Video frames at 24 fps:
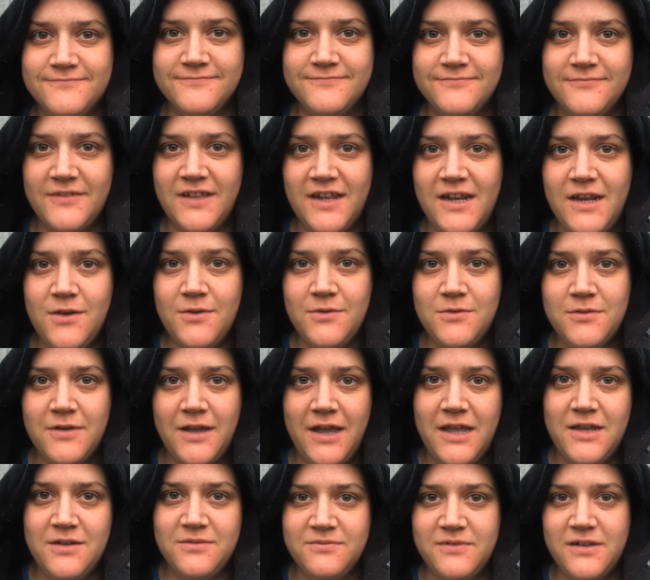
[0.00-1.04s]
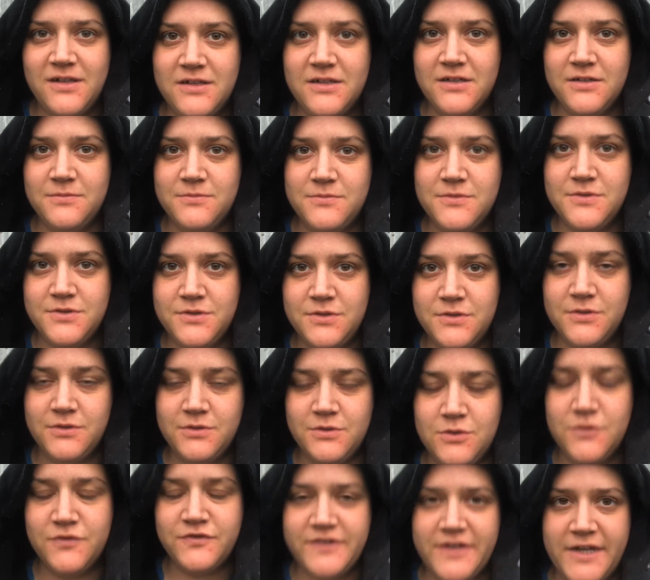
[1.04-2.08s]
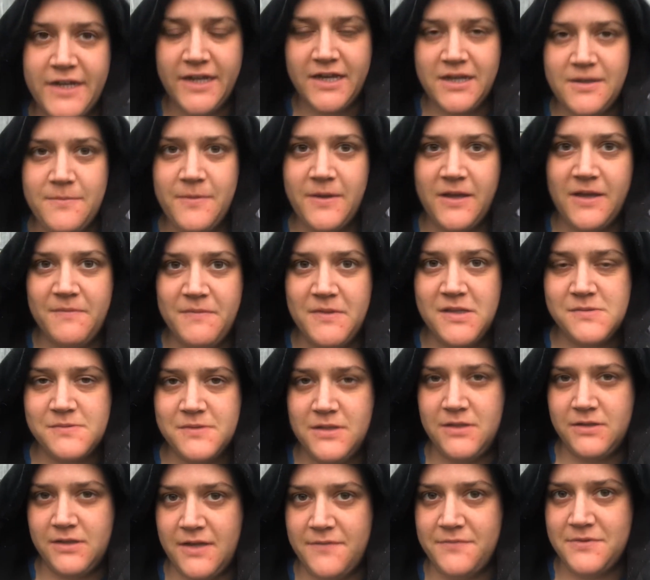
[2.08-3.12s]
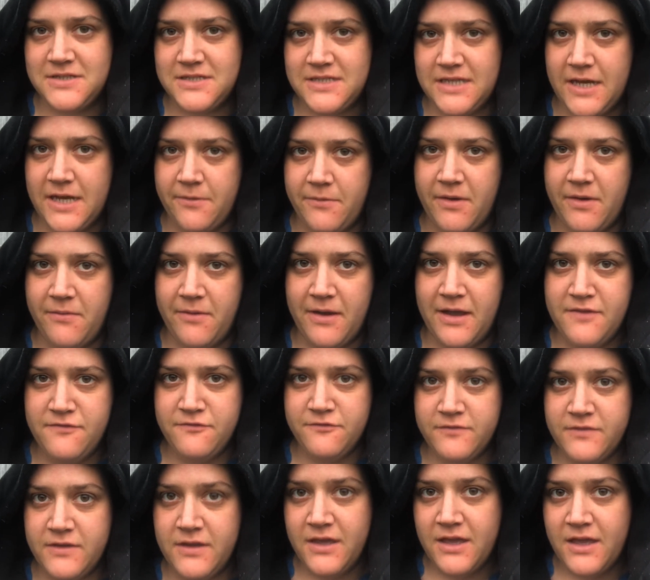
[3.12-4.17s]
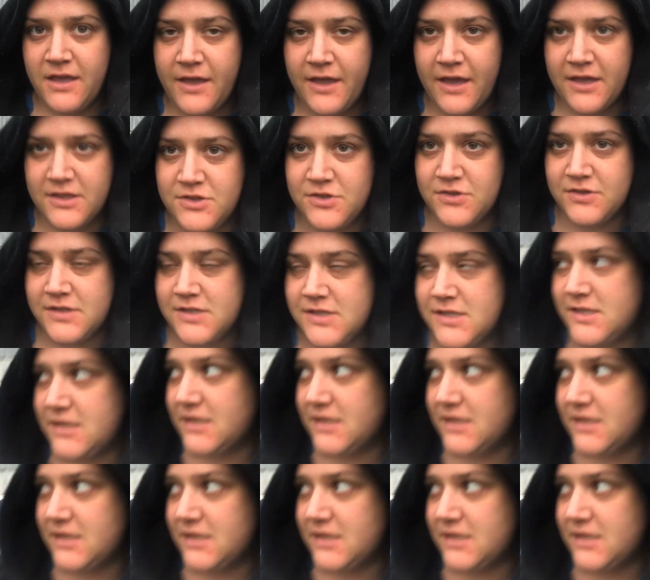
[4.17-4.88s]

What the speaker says: Hello and welcome to All Fired Up. This week you'll have a DIY wife. As you can see,